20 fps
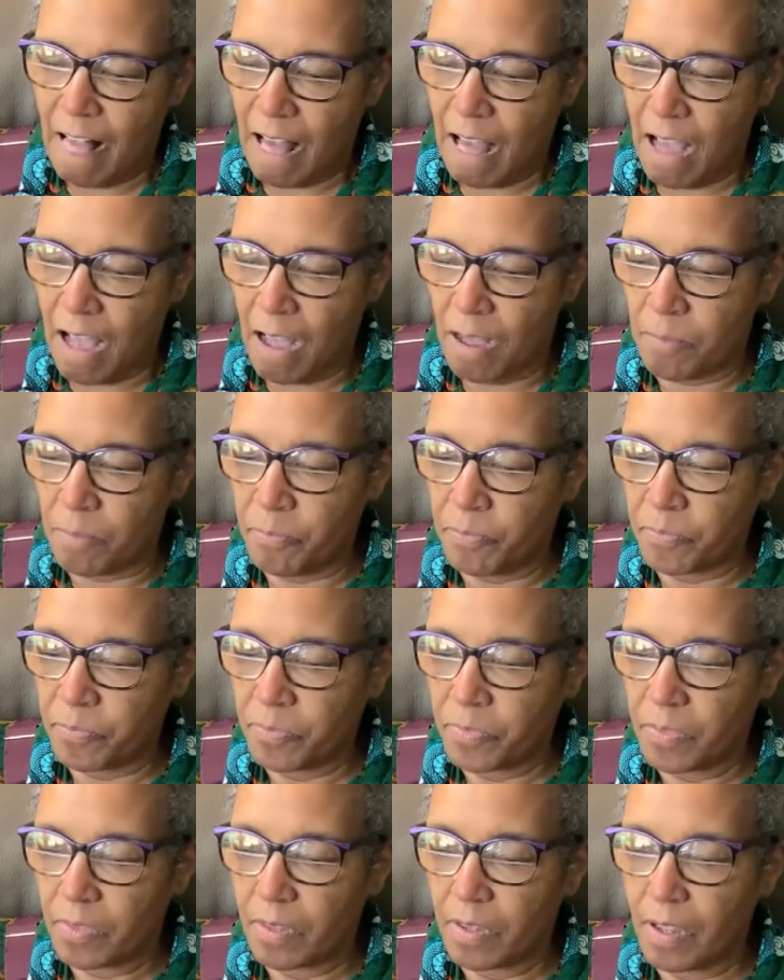
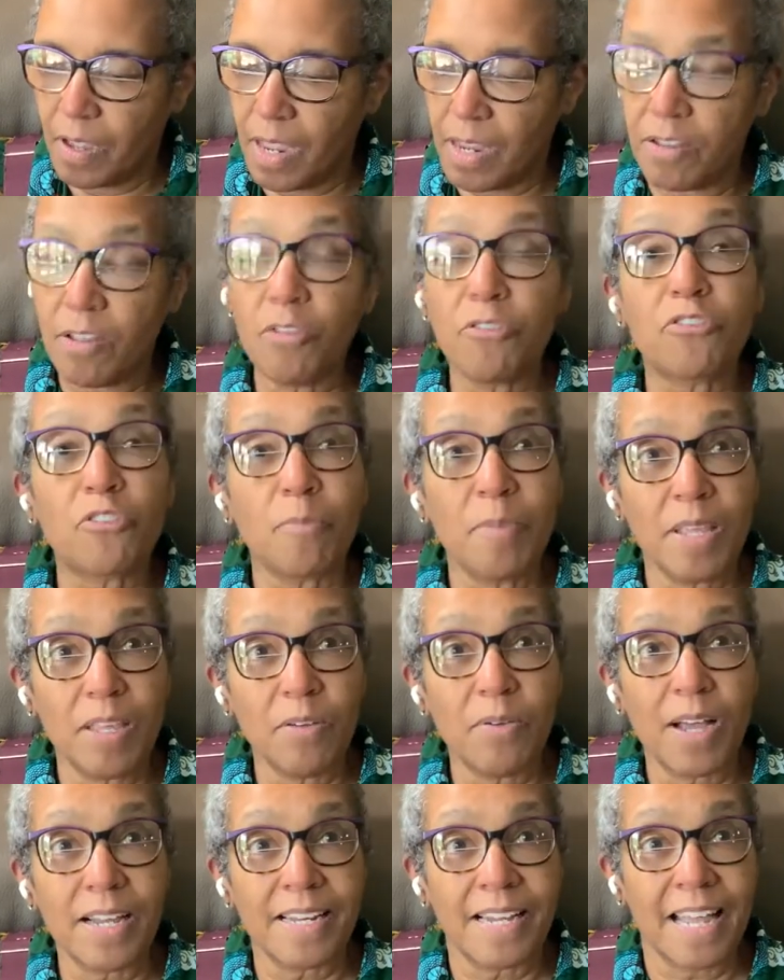It used to be you
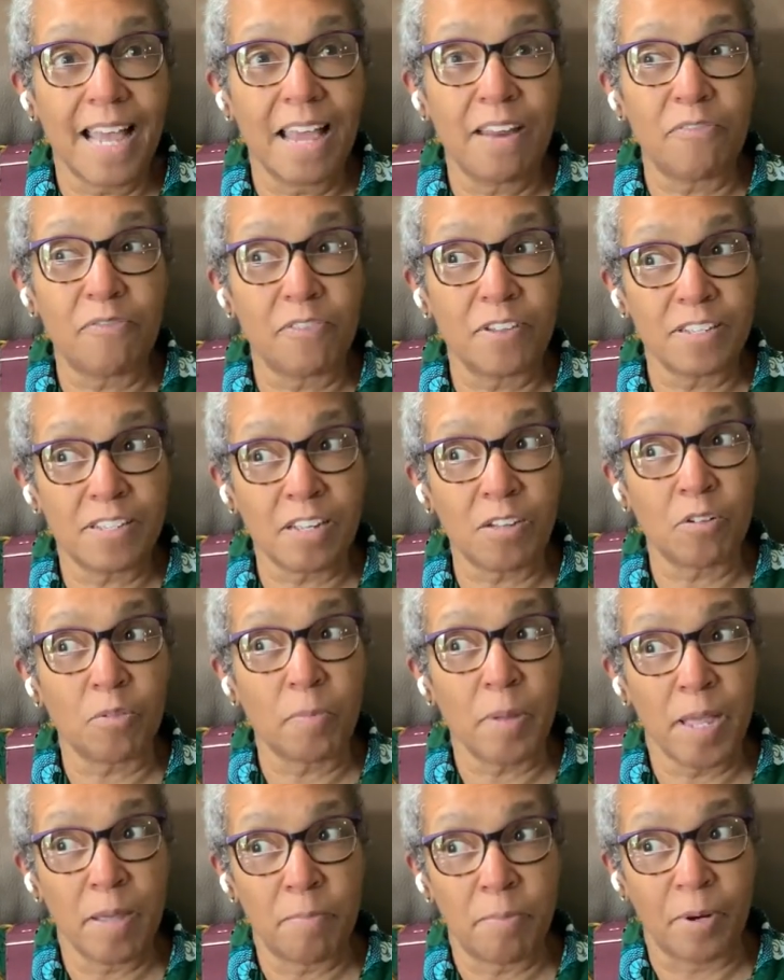had to get a physical
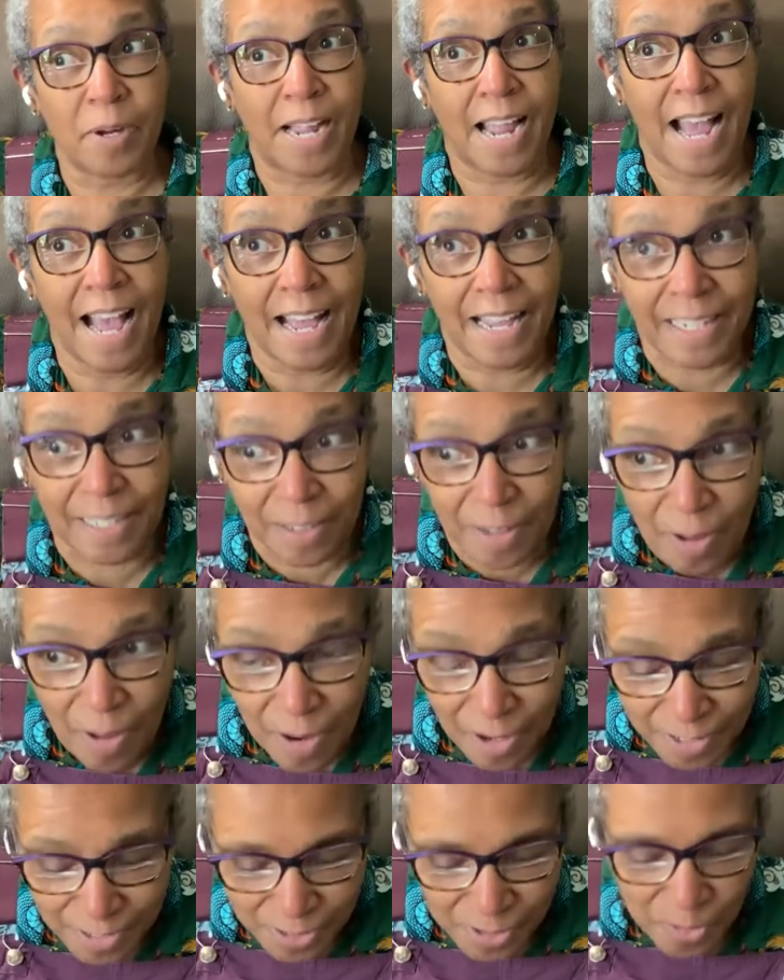paper
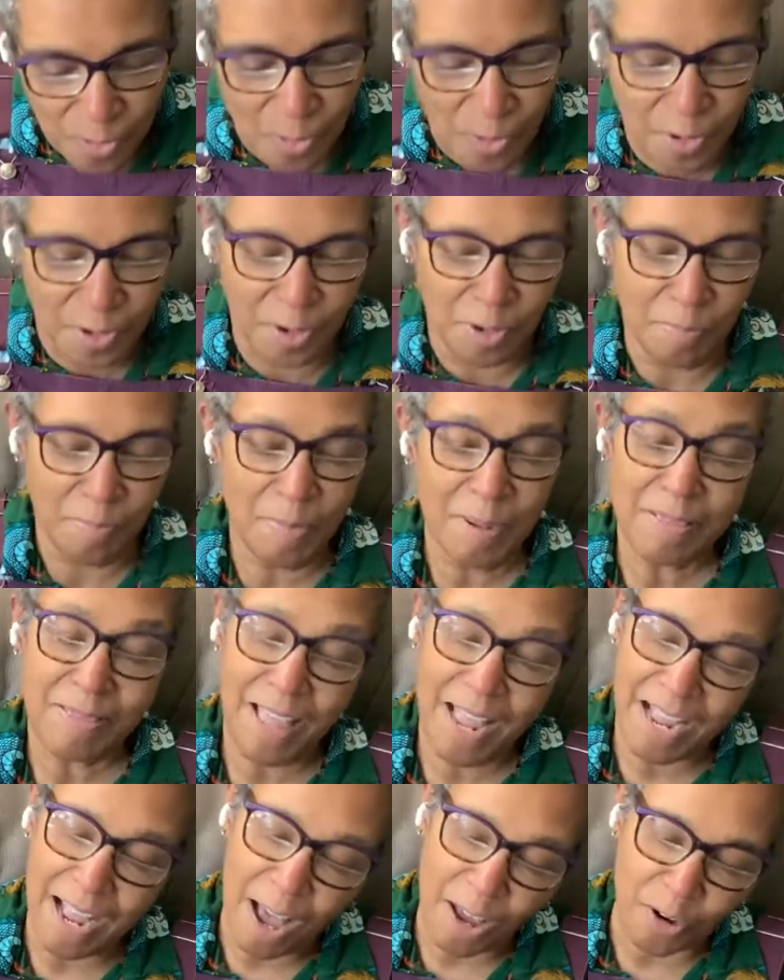catalog to order, but
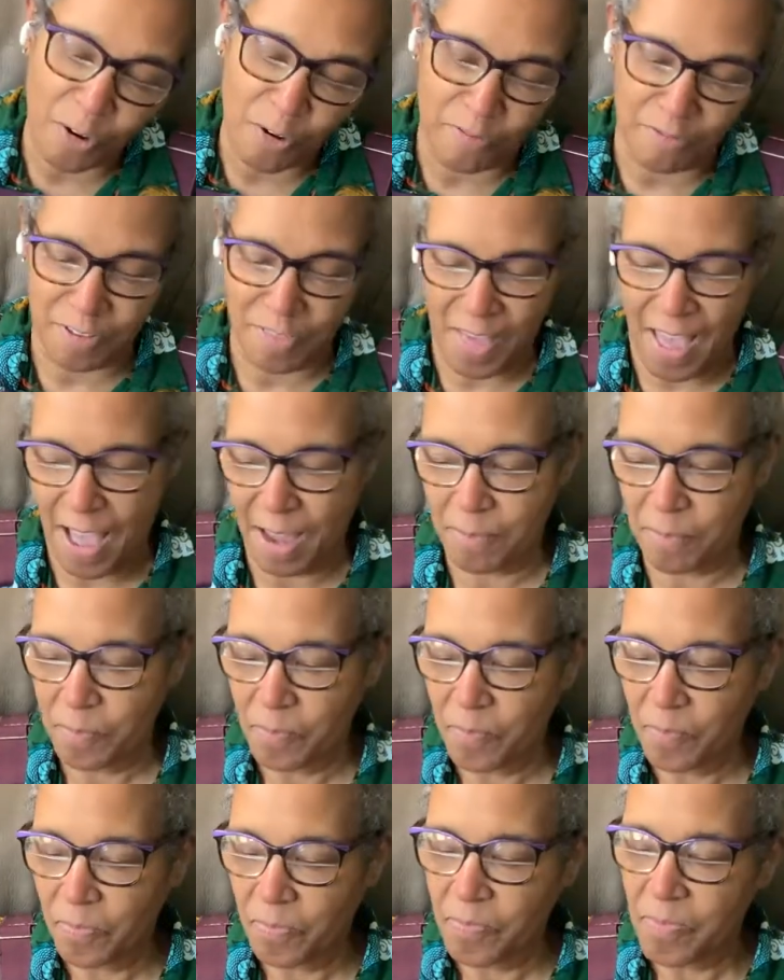they got over that.
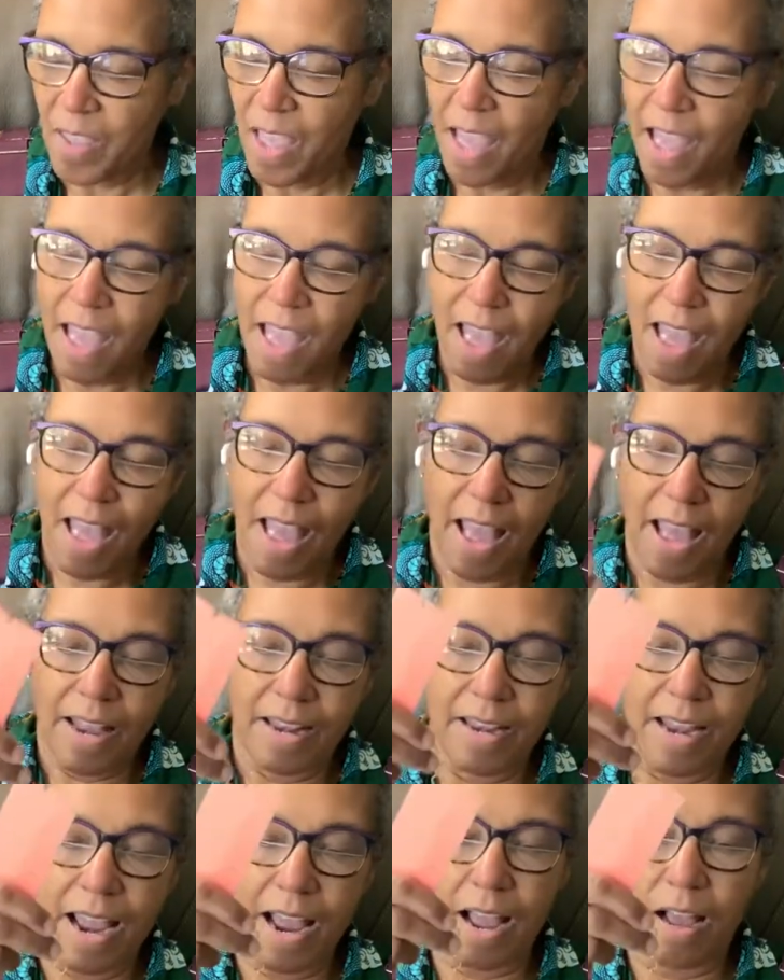
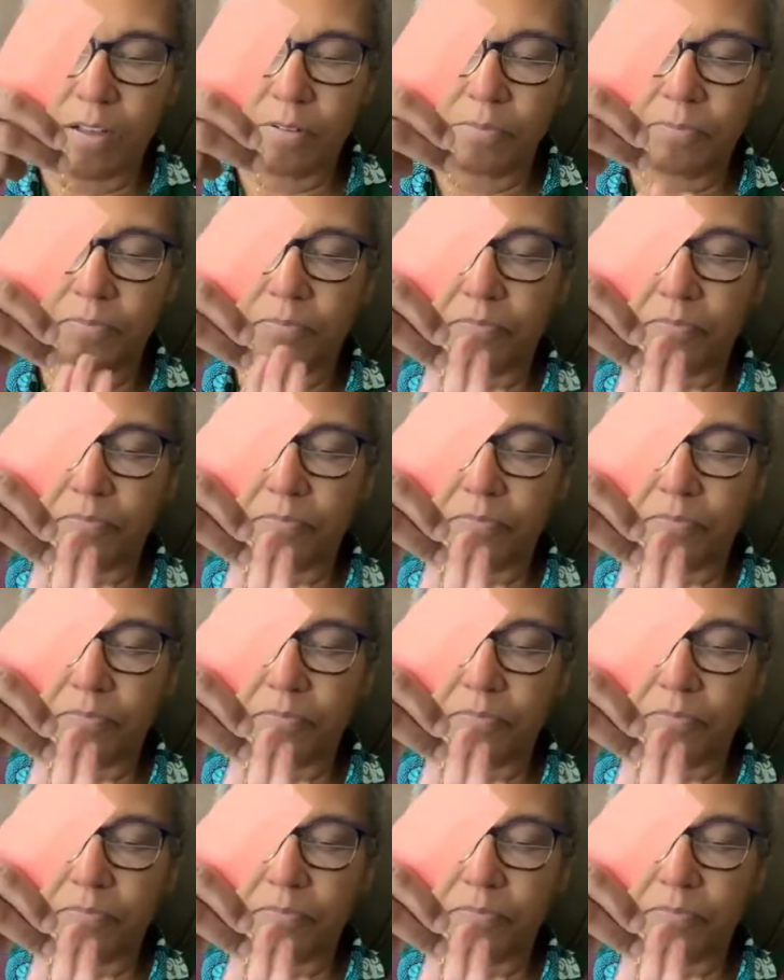Now,